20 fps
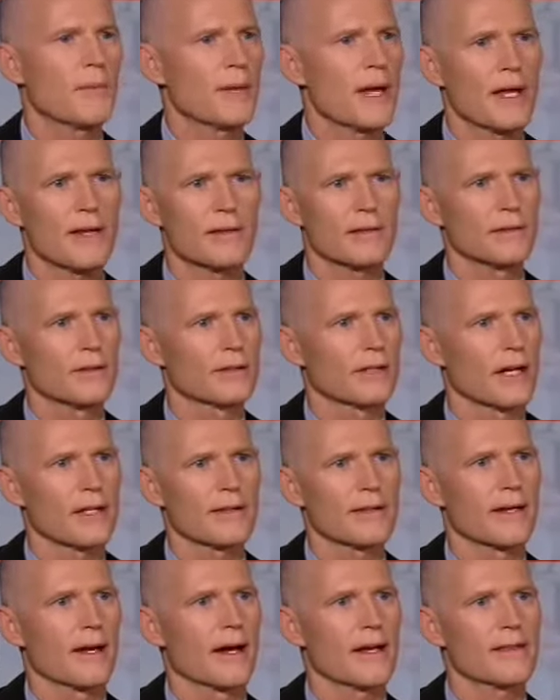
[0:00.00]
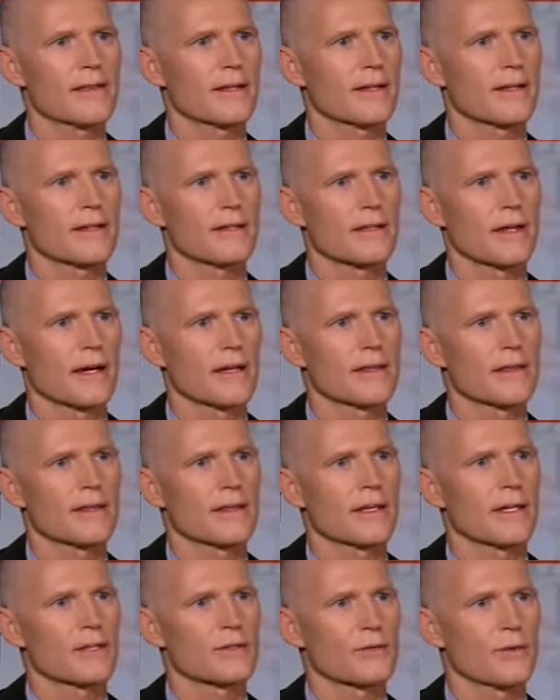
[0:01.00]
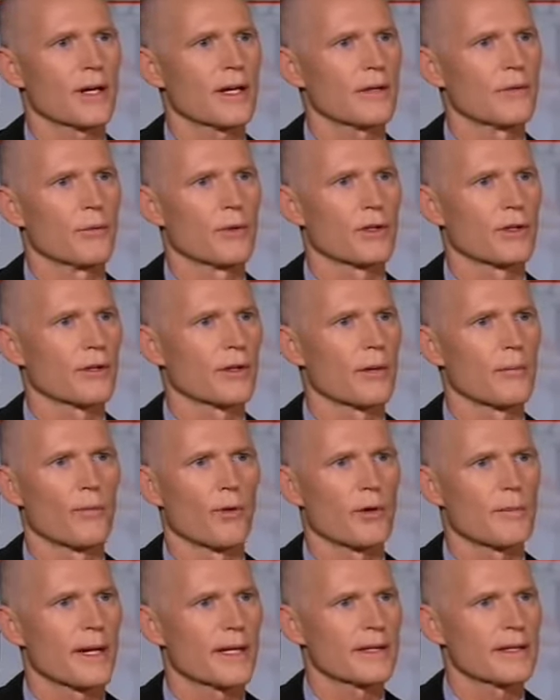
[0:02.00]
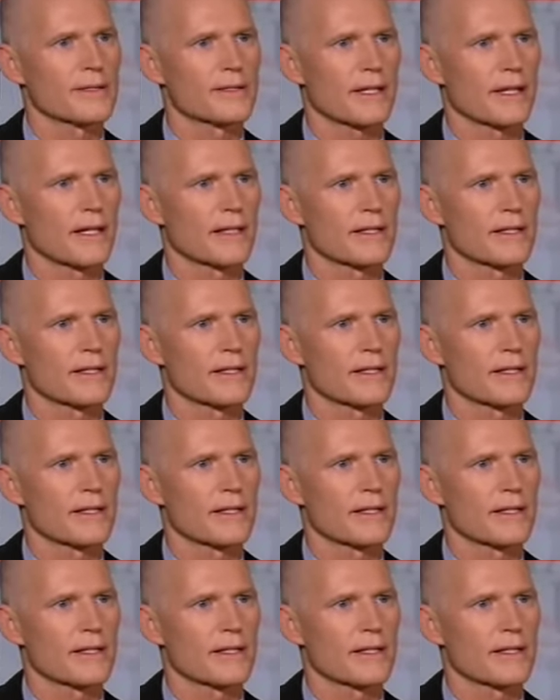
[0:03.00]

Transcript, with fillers: I mean, I, look, I, th- I think it, I think it's great. We're learning more about these